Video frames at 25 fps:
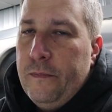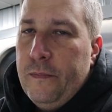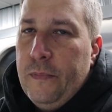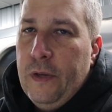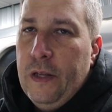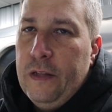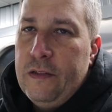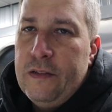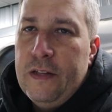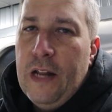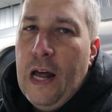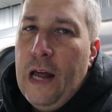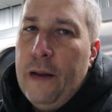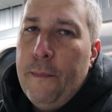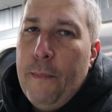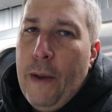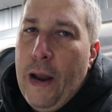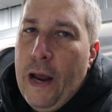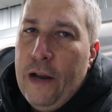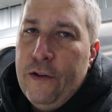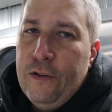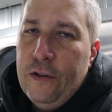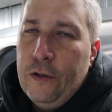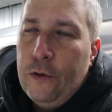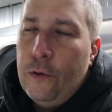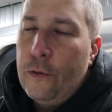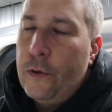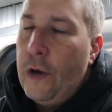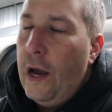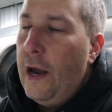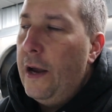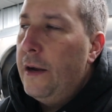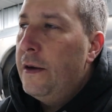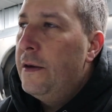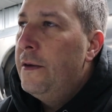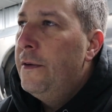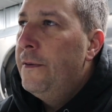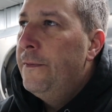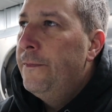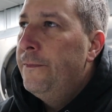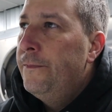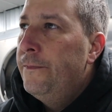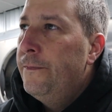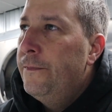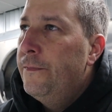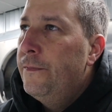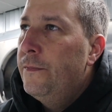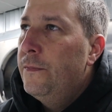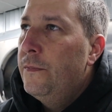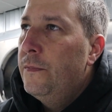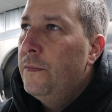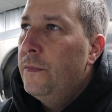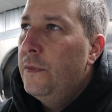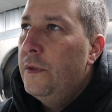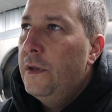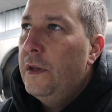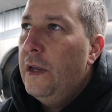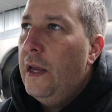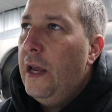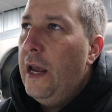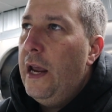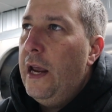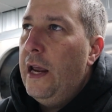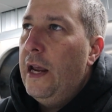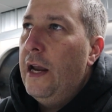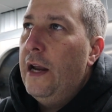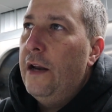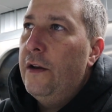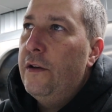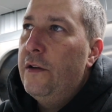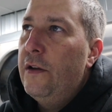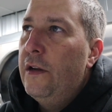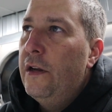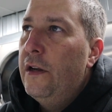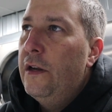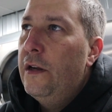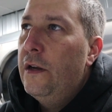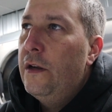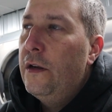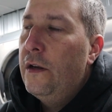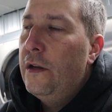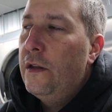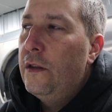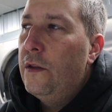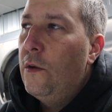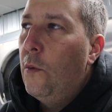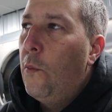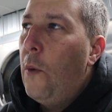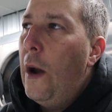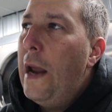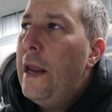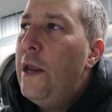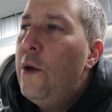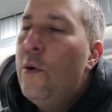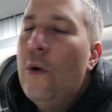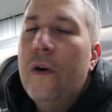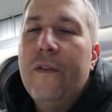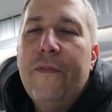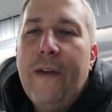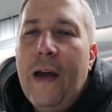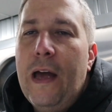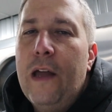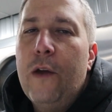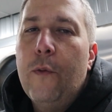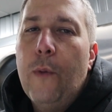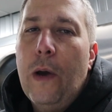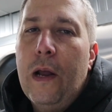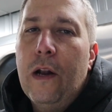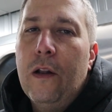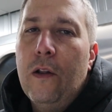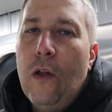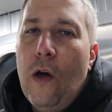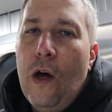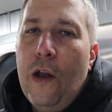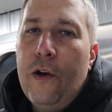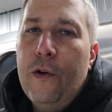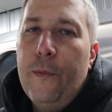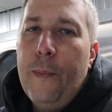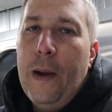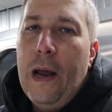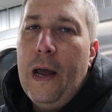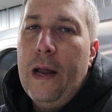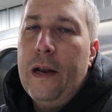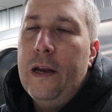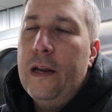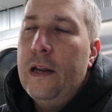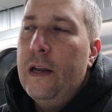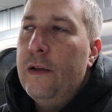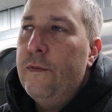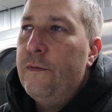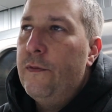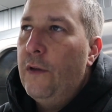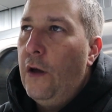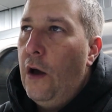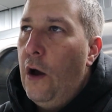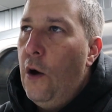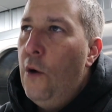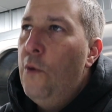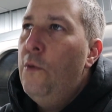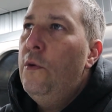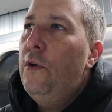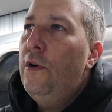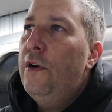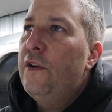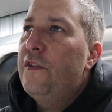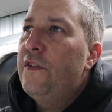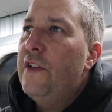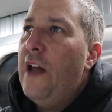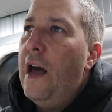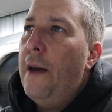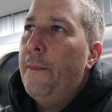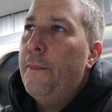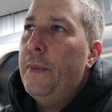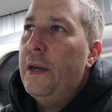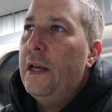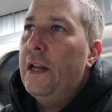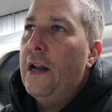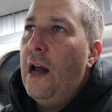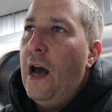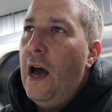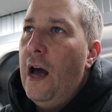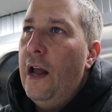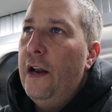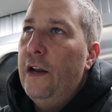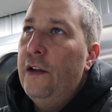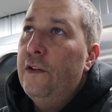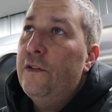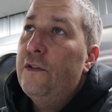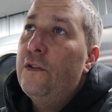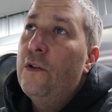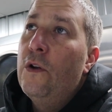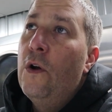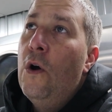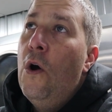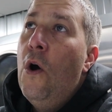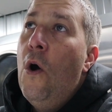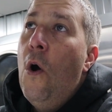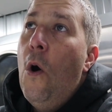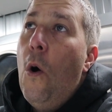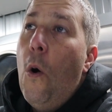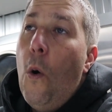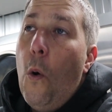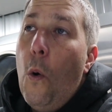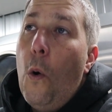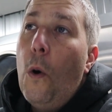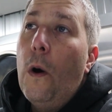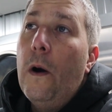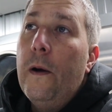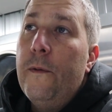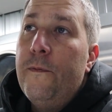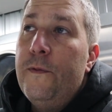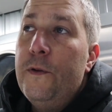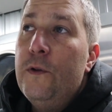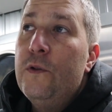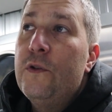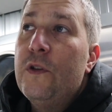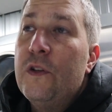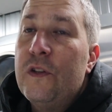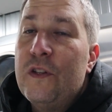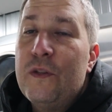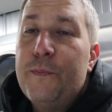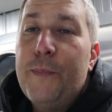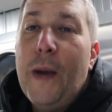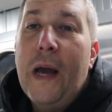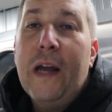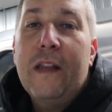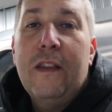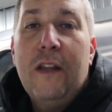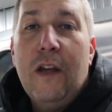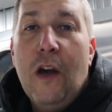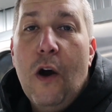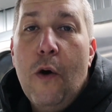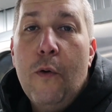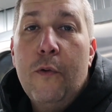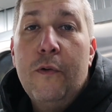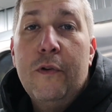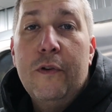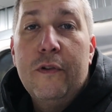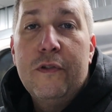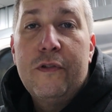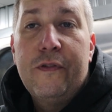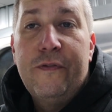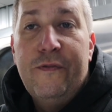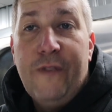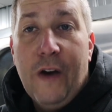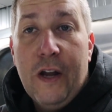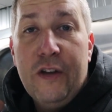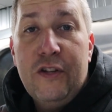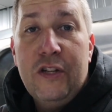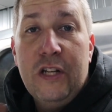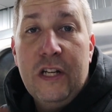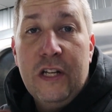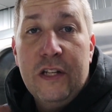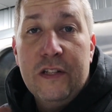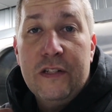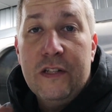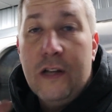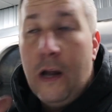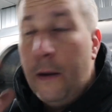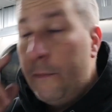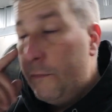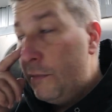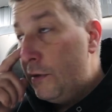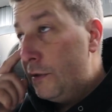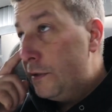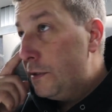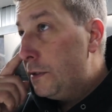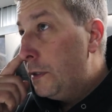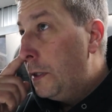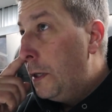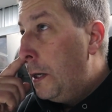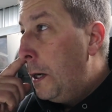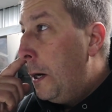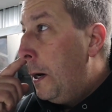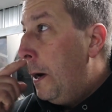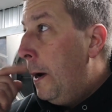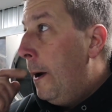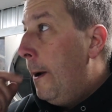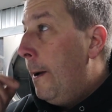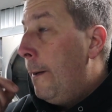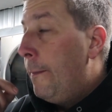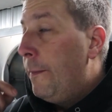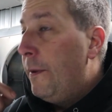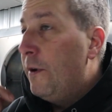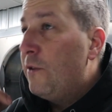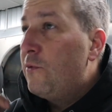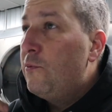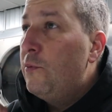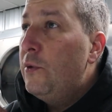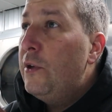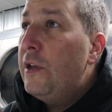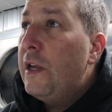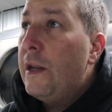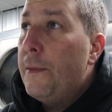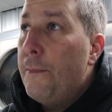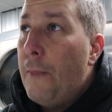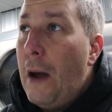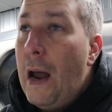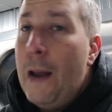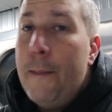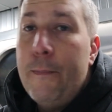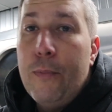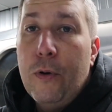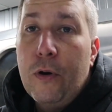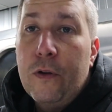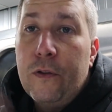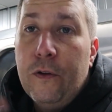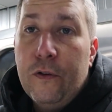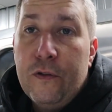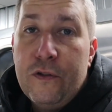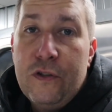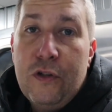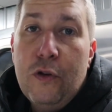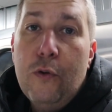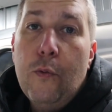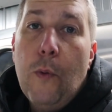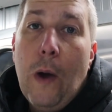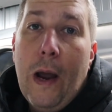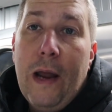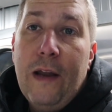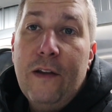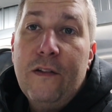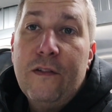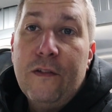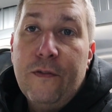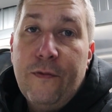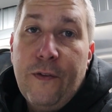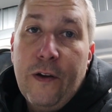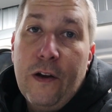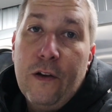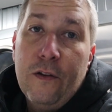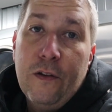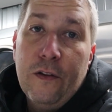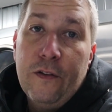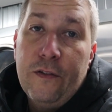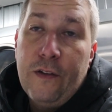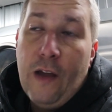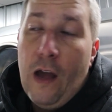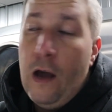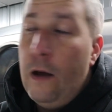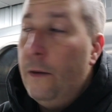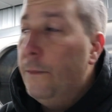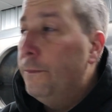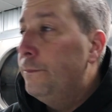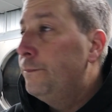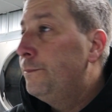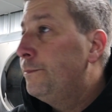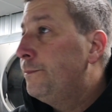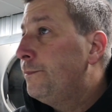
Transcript: it's not magic, okay? And the way you evaluate a laundromat, if the owner is not being honest, or if you suspect the owner is fudging his numbers, there's really, in my book, there's two ways to figure this out.